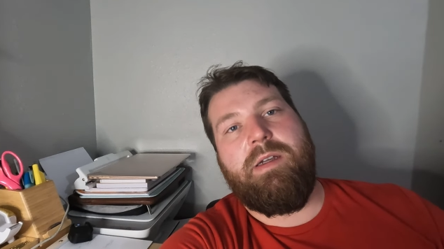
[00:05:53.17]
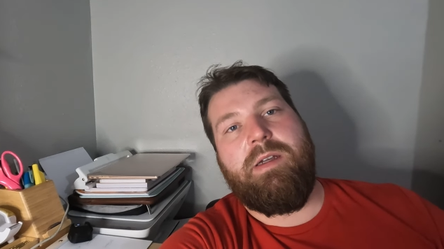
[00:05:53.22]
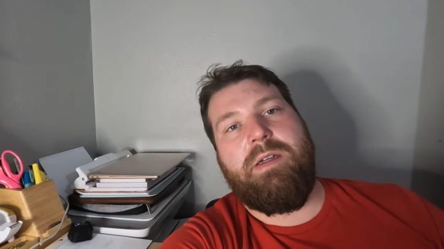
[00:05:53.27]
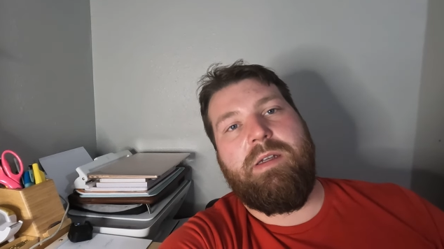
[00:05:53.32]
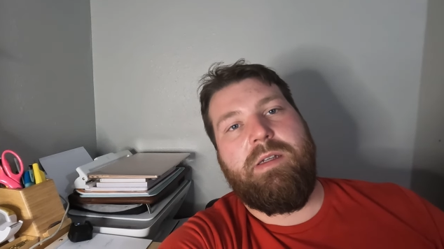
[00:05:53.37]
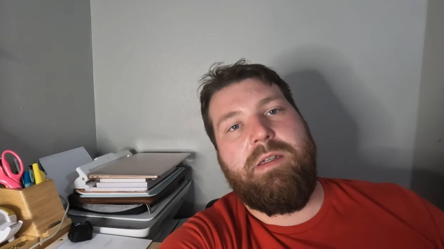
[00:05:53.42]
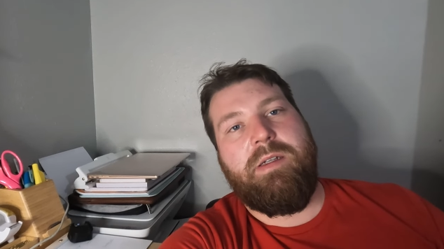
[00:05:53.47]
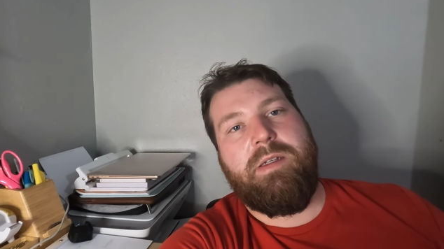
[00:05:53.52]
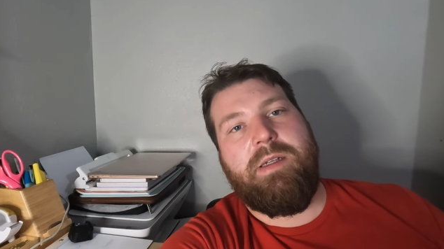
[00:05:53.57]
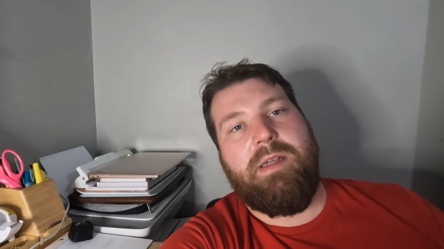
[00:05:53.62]

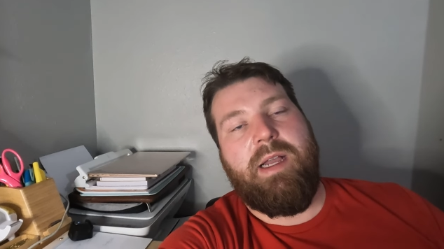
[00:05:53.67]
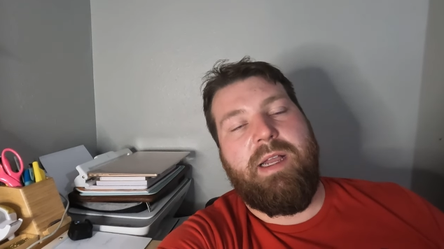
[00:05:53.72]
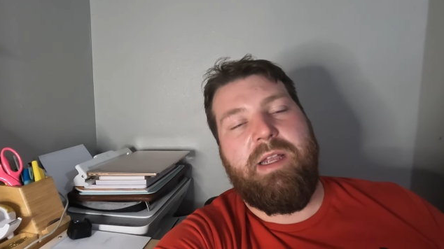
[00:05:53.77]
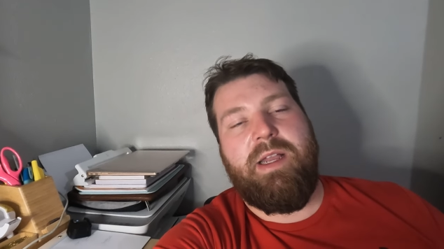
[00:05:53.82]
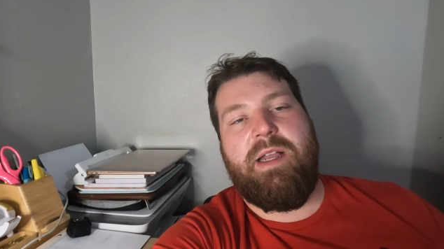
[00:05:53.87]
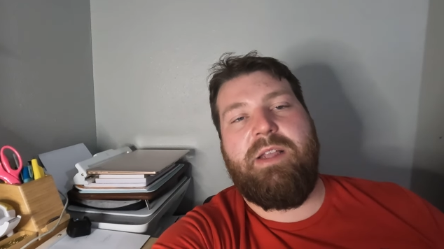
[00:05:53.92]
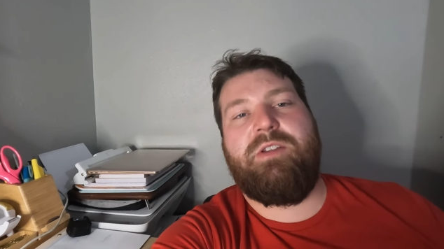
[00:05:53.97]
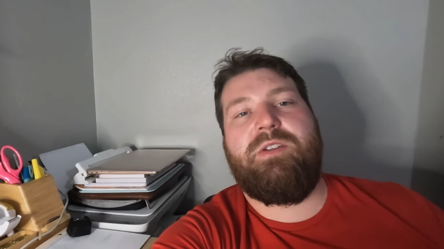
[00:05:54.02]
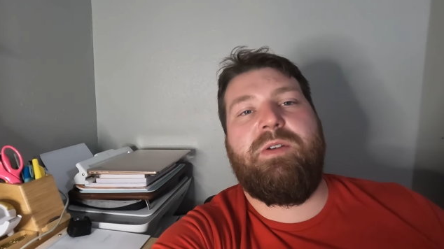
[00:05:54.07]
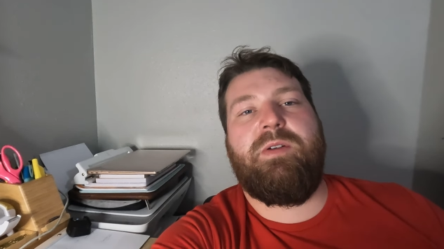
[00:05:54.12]
Uh, I,
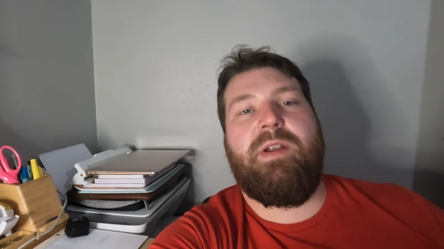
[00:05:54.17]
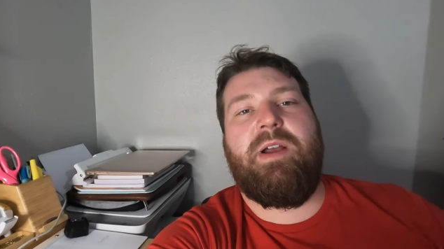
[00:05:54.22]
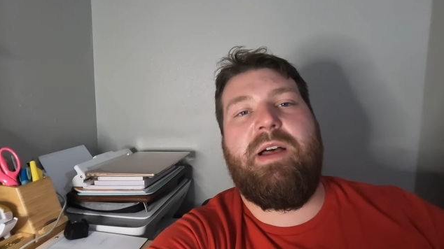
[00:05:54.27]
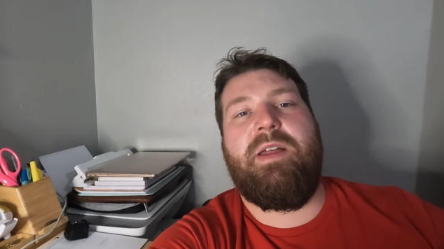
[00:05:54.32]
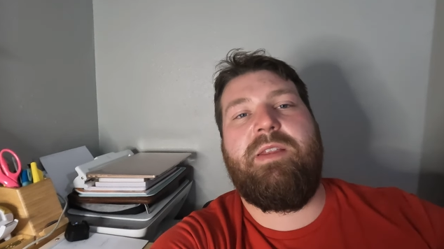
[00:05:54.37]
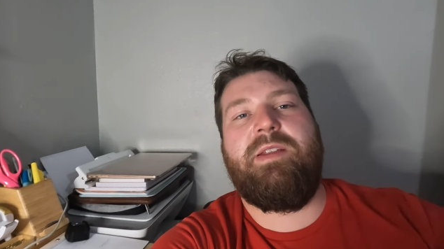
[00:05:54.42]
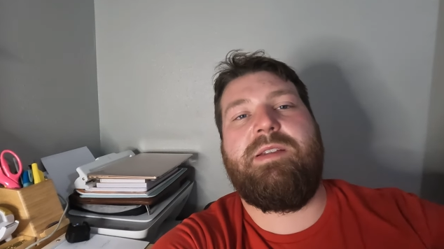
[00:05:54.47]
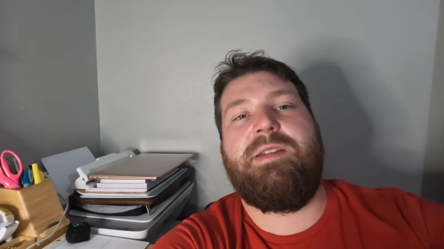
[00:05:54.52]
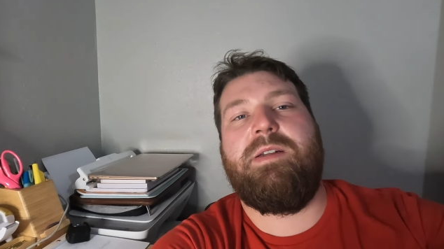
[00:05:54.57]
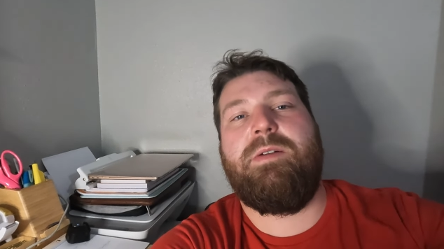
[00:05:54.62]
I just don't know
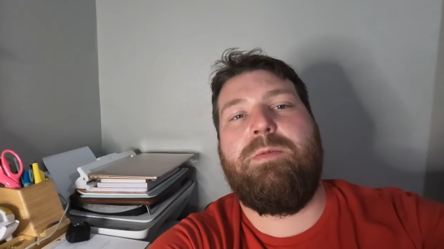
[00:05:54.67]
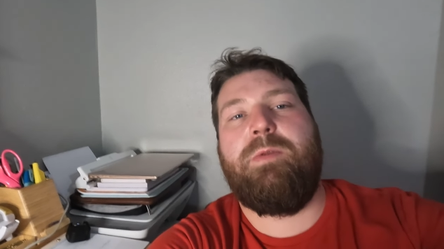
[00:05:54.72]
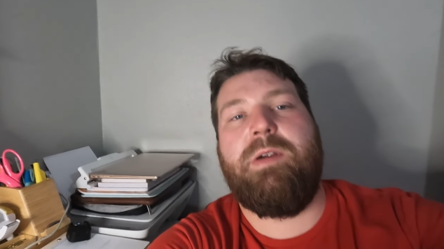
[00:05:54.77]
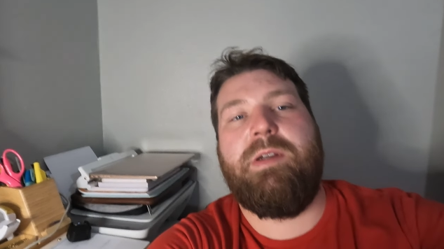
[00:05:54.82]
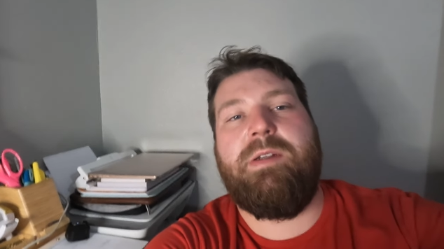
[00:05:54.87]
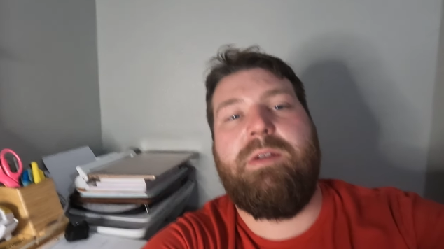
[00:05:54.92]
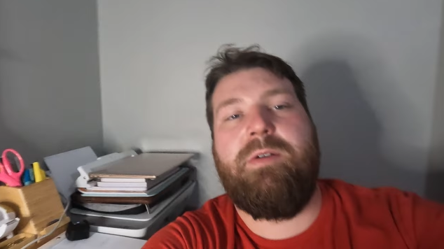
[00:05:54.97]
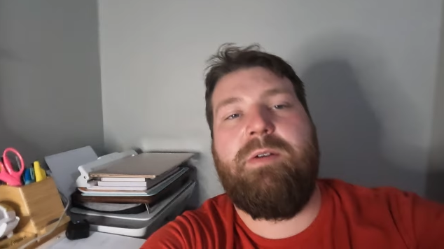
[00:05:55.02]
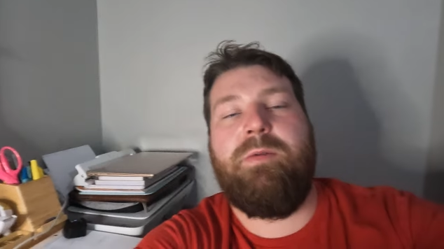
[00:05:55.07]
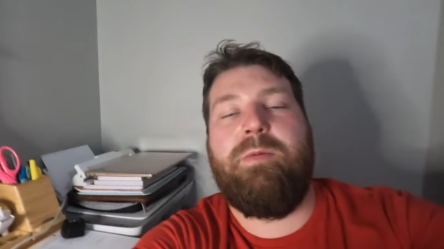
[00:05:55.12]
how that's going to
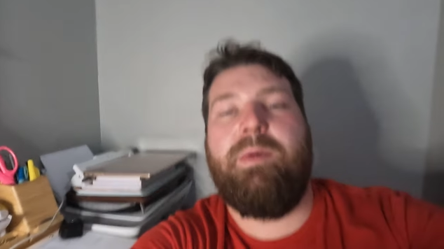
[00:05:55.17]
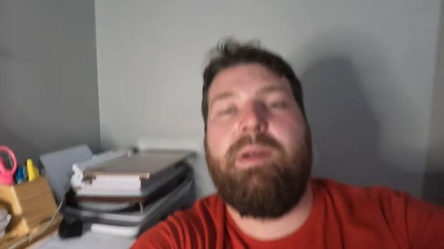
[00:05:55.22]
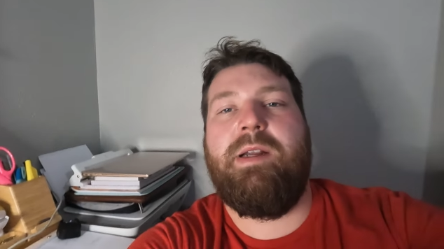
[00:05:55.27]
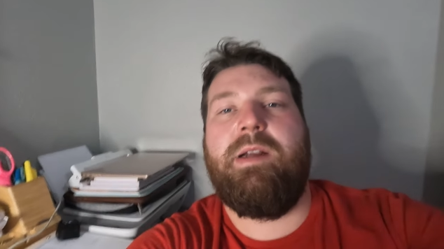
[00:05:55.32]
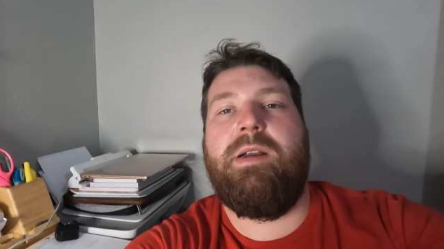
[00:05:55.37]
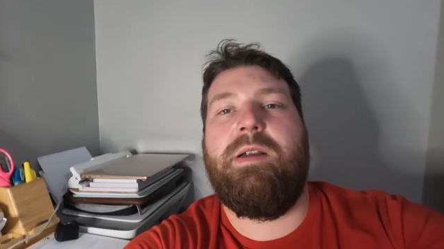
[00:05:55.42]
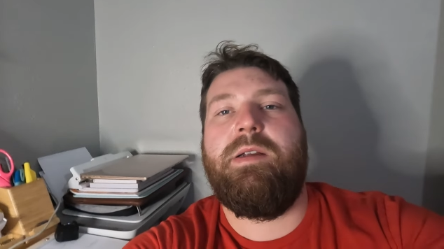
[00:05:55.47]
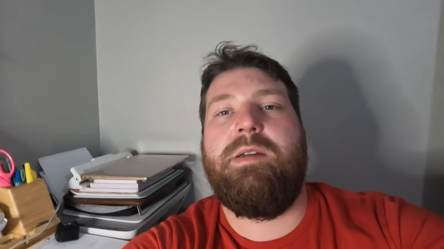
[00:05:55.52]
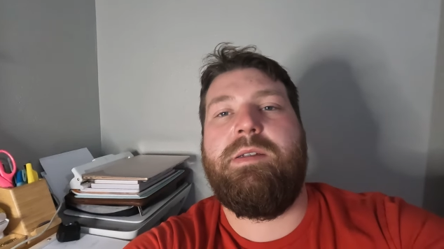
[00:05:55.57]
work during the winter.